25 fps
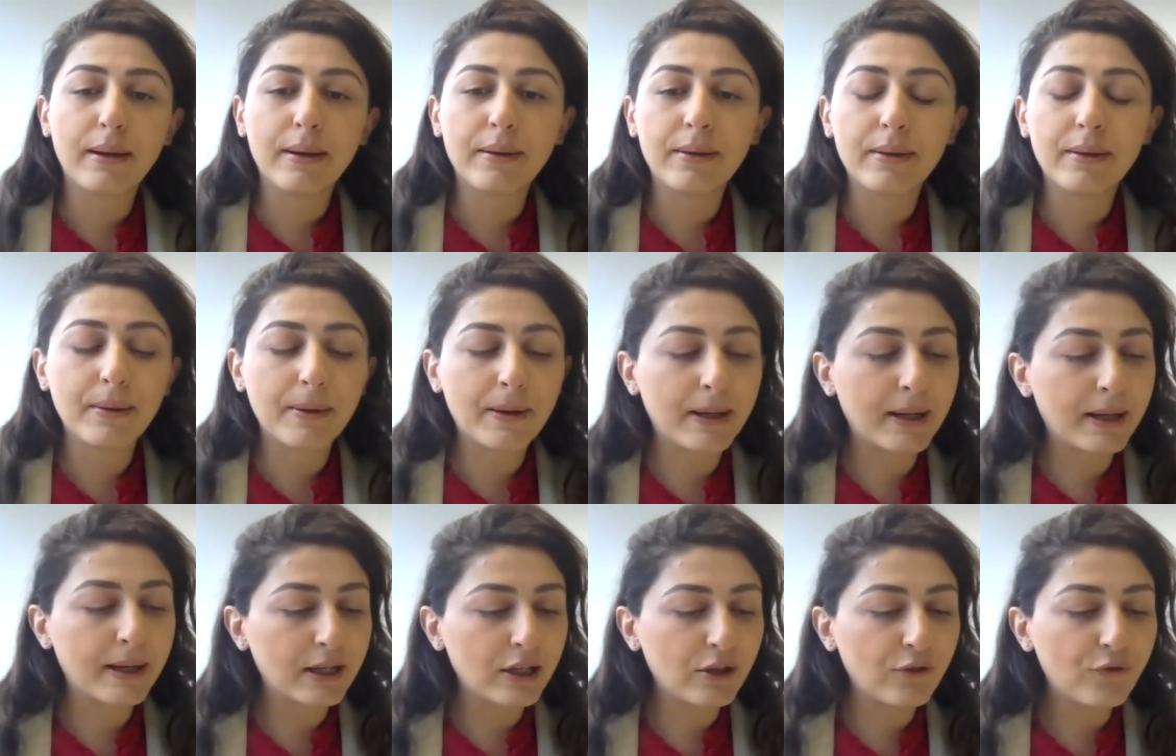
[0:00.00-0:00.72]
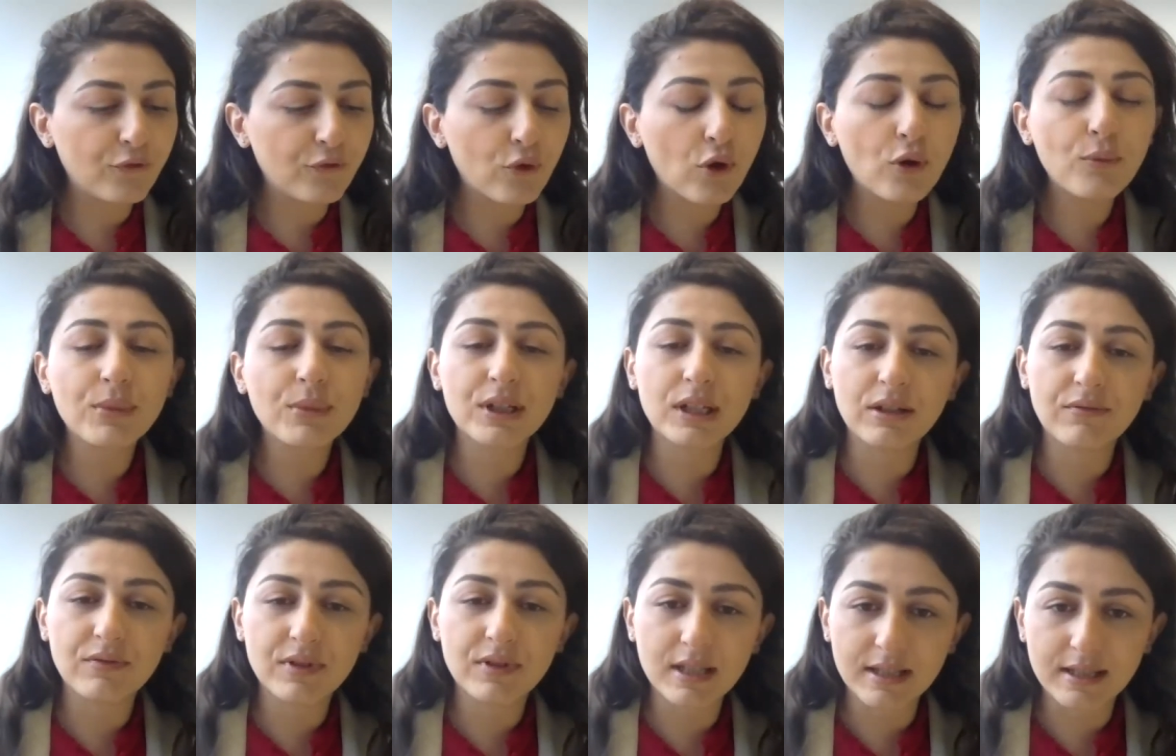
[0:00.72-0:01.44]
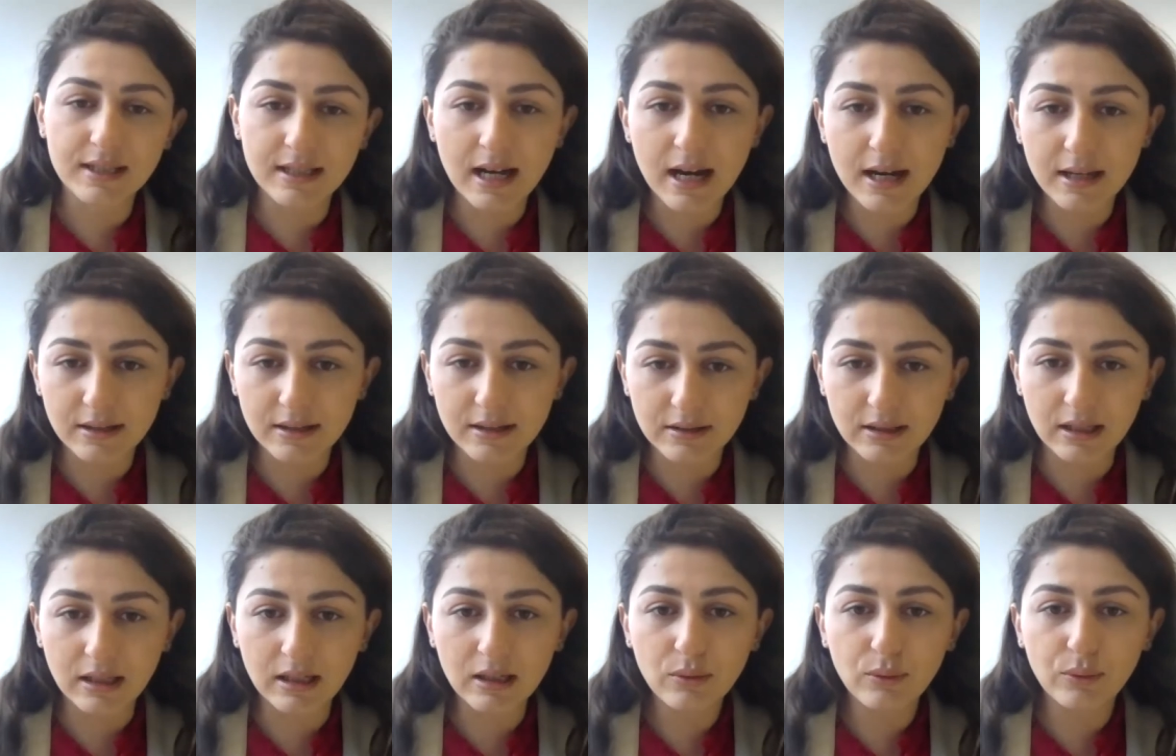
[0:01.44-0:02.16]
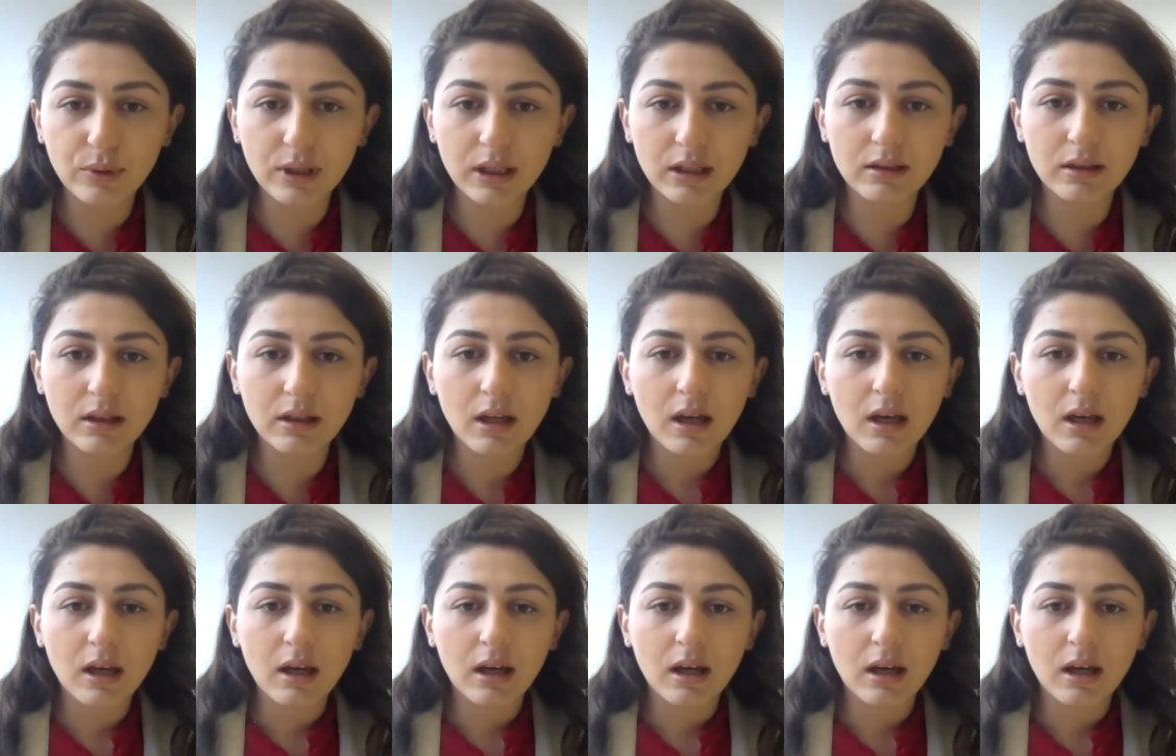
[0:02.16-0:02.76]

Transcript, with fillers: an uh, informative society with